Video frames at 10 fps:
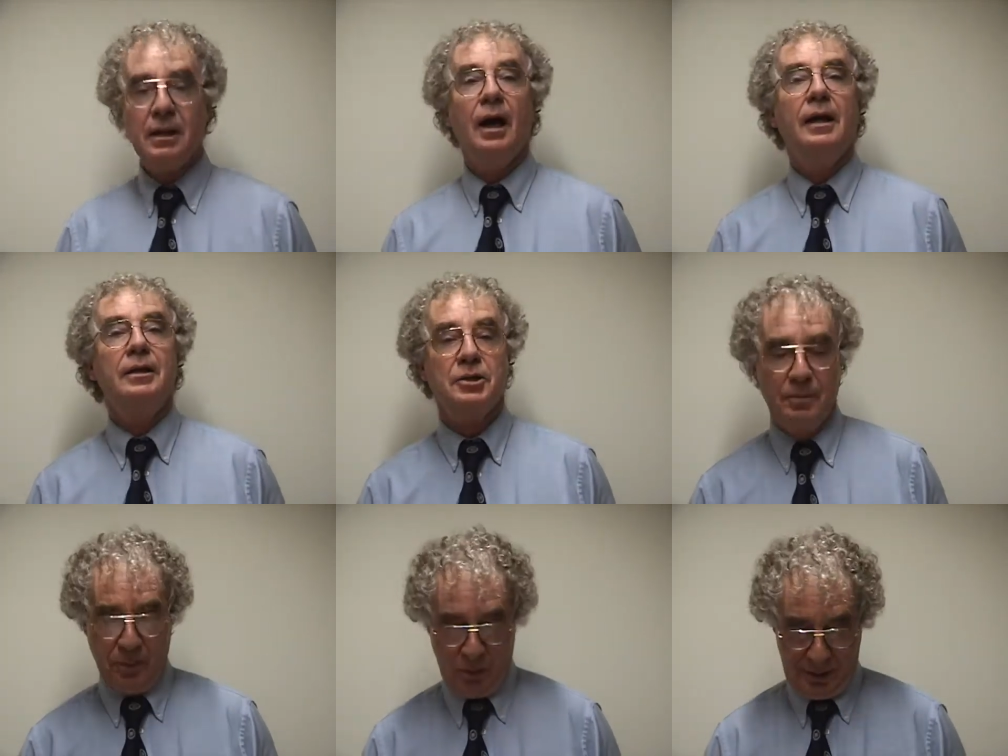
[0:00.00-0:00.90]
kind is
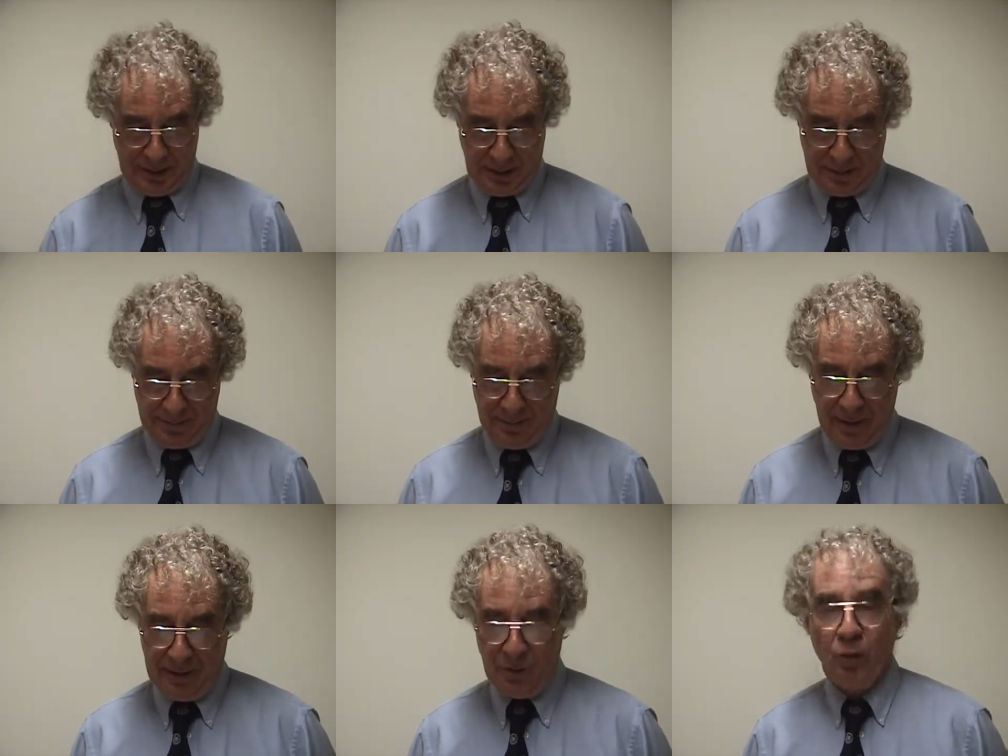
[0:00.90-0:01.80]
important
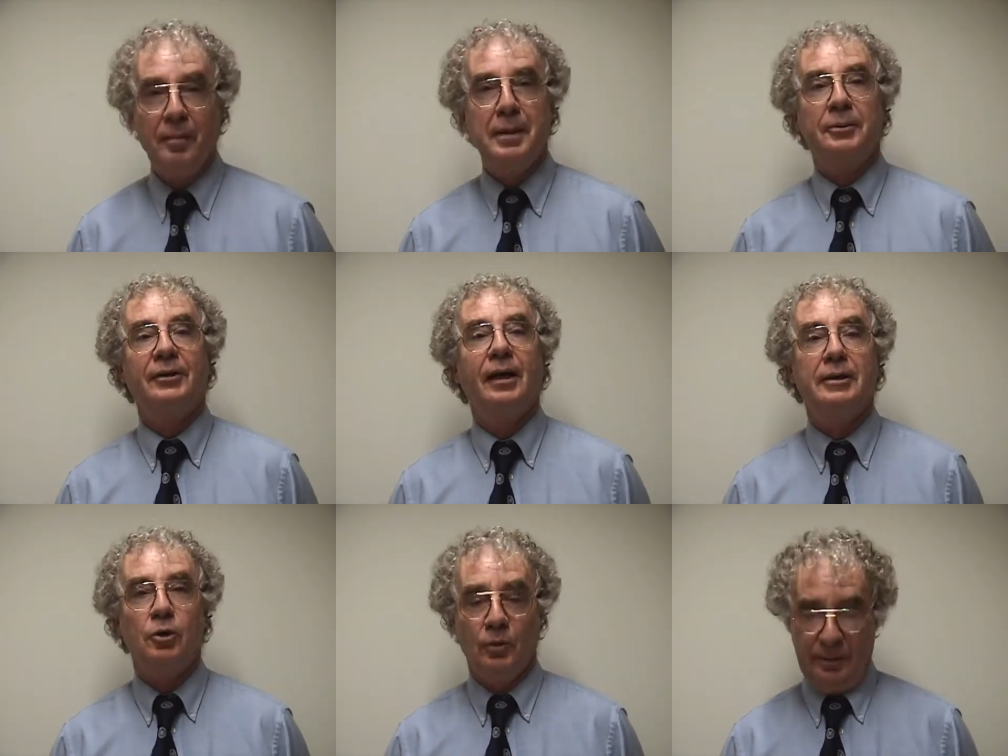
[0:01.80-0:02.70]
if you want people to
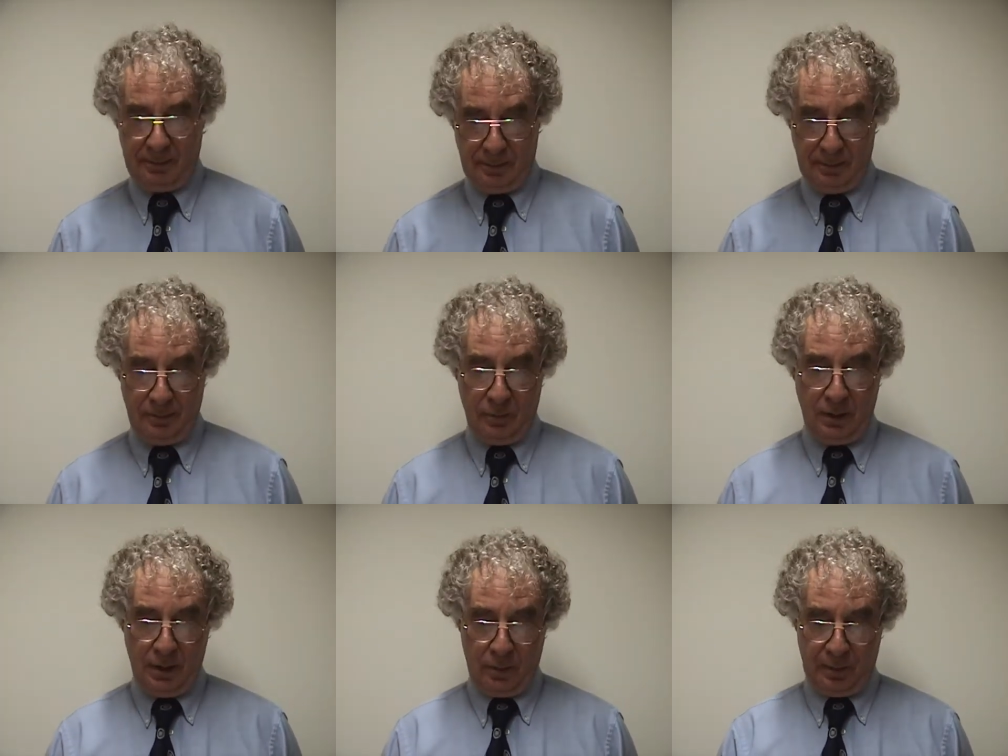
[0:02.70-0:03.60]
like you.
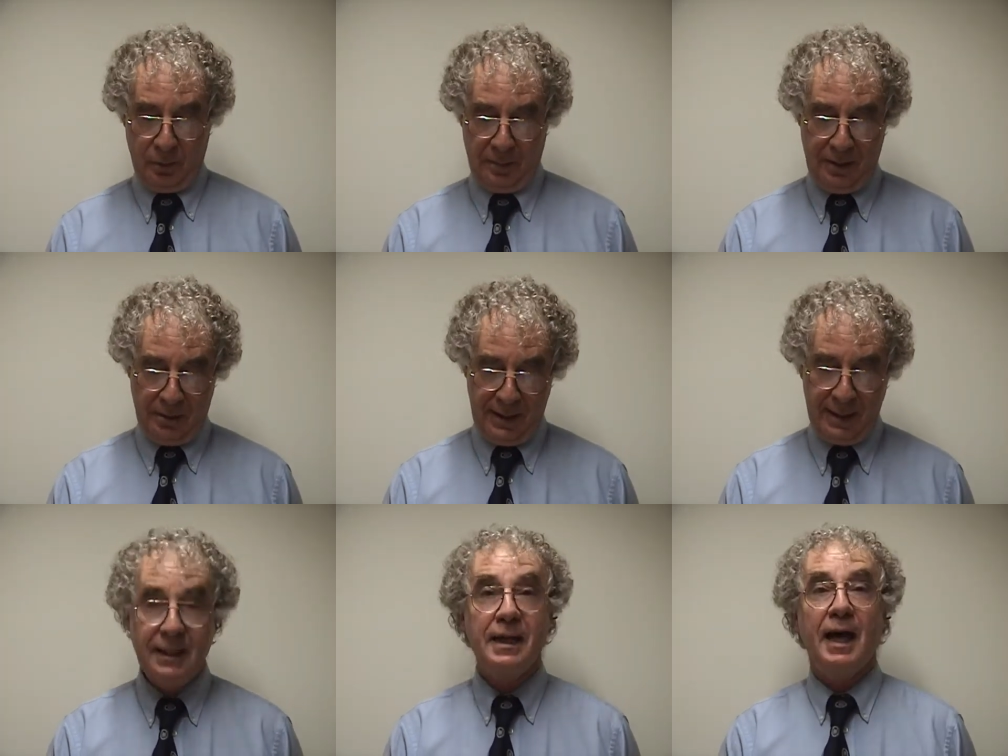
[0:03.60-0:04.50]
We put a period
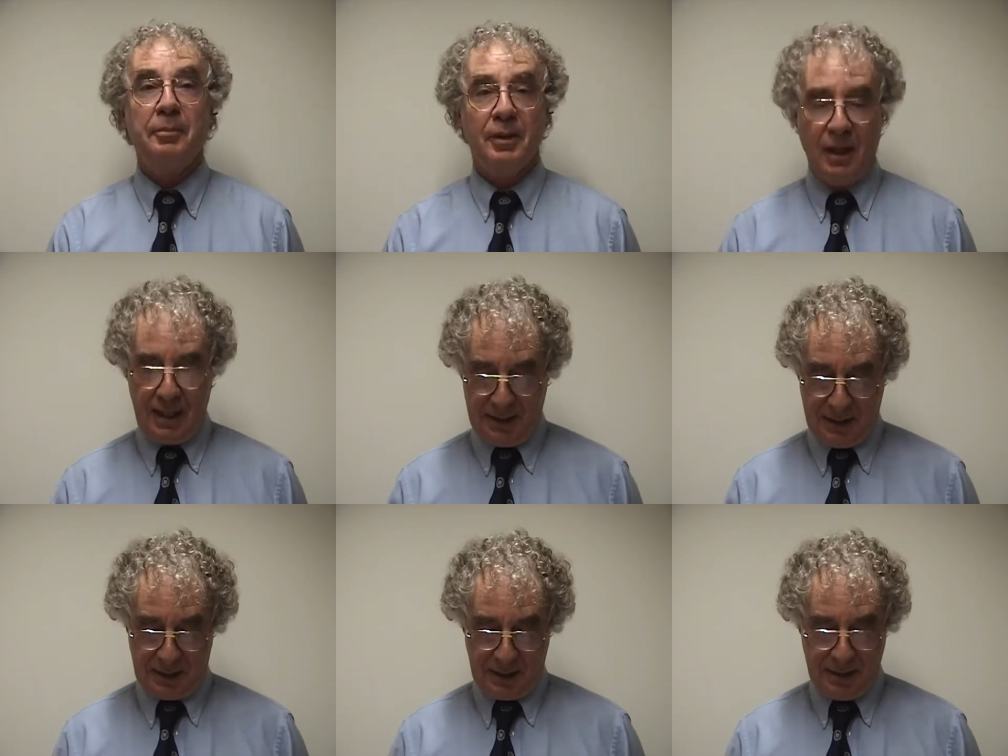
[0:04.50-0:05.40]
and a capital I there,
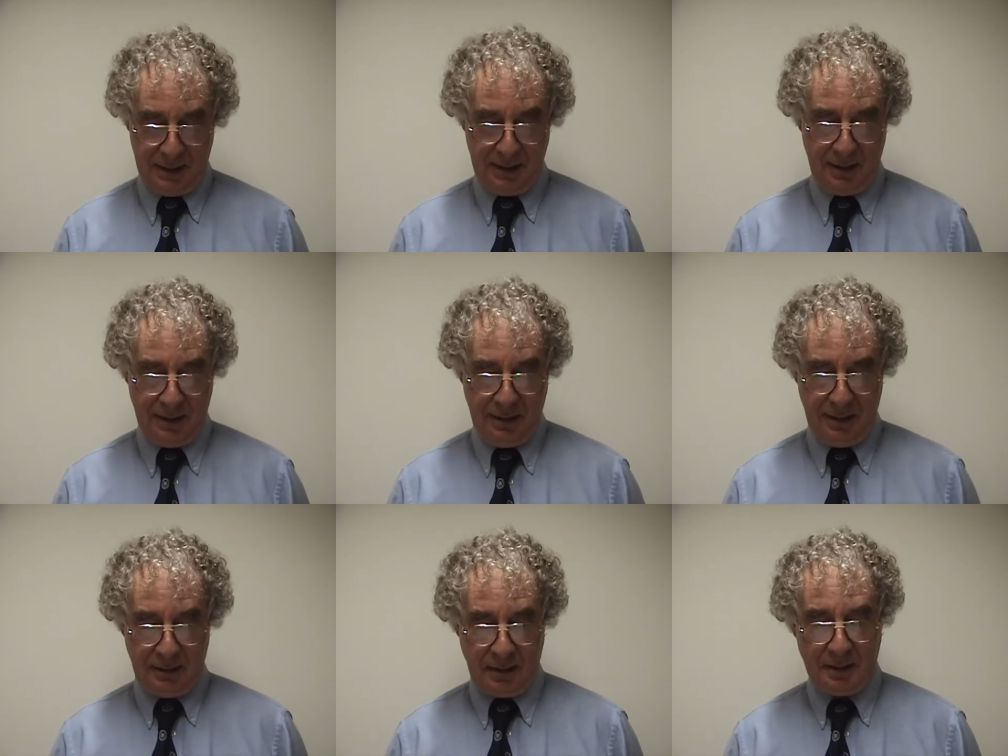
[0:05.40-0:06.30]
see?
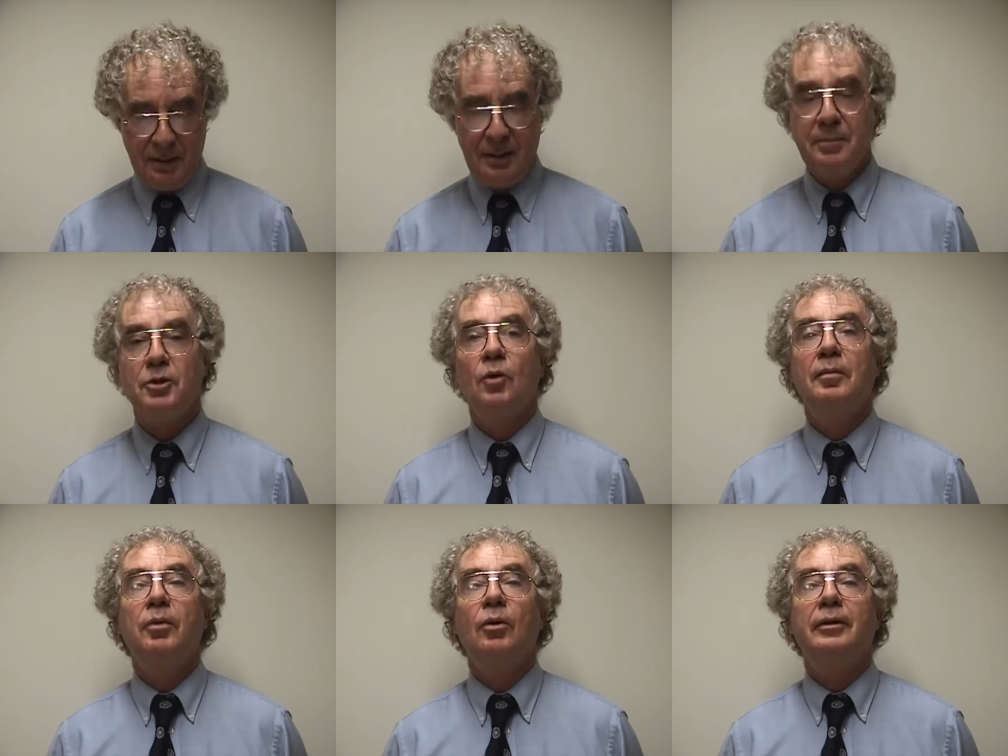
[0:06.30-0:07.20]
It doesn't seem so
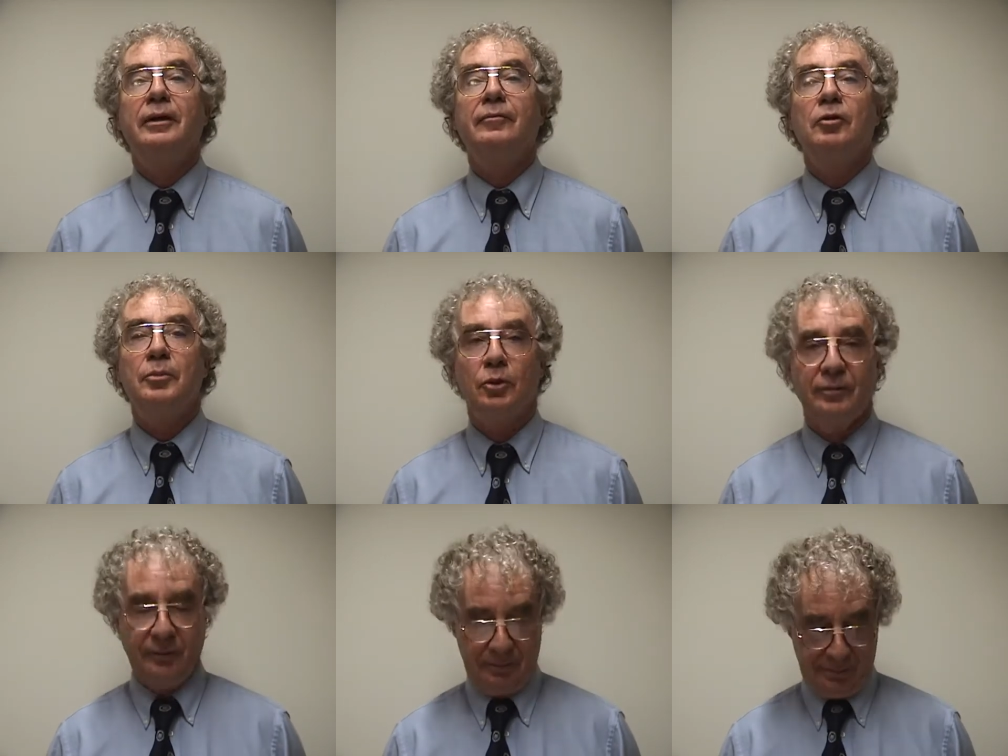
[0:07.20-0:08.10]
important if you're
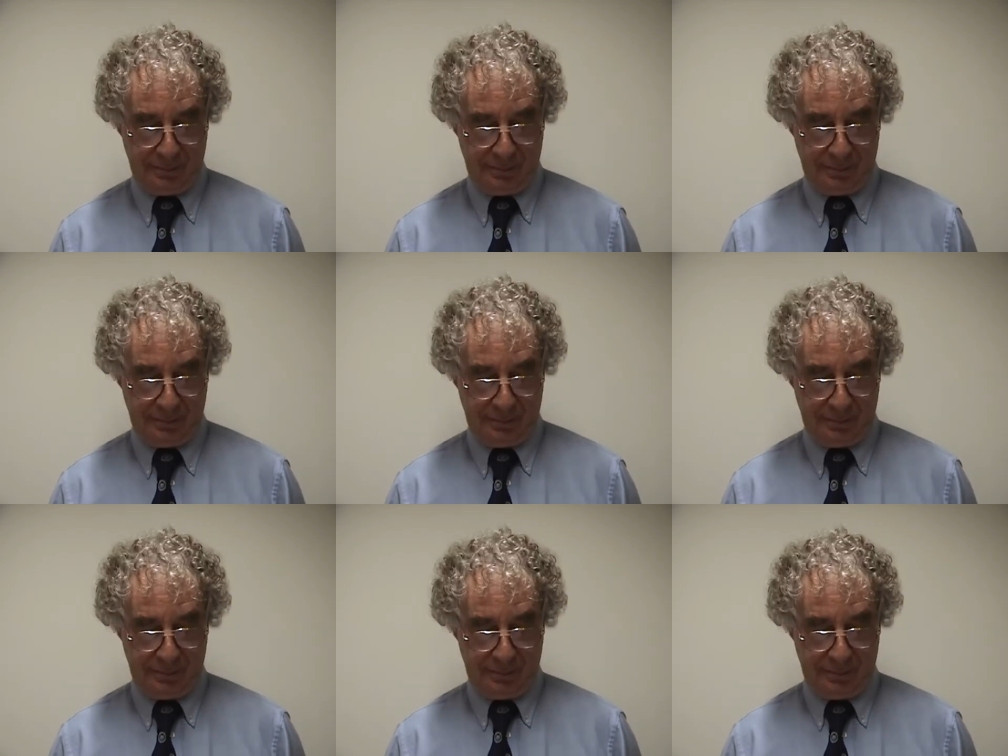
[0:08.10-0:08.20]
beautiful.